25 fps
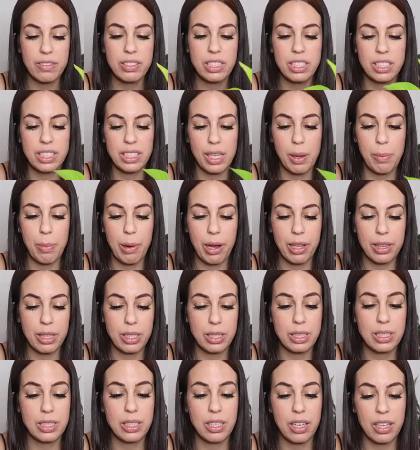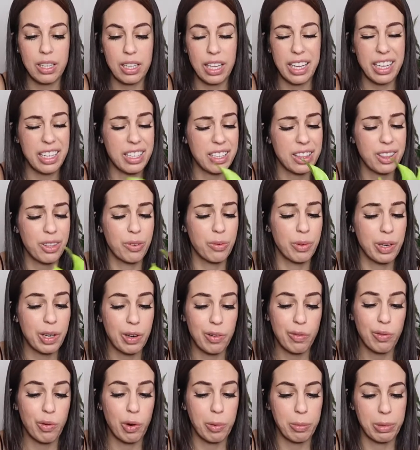since I bought this like 3 or
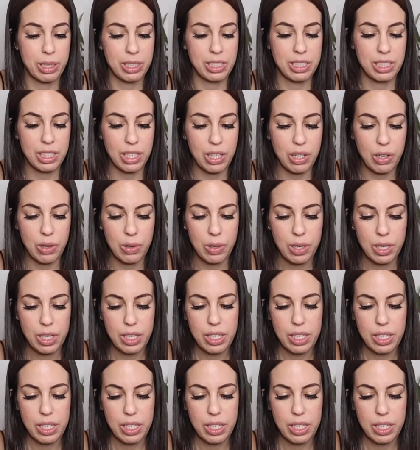4 months ago.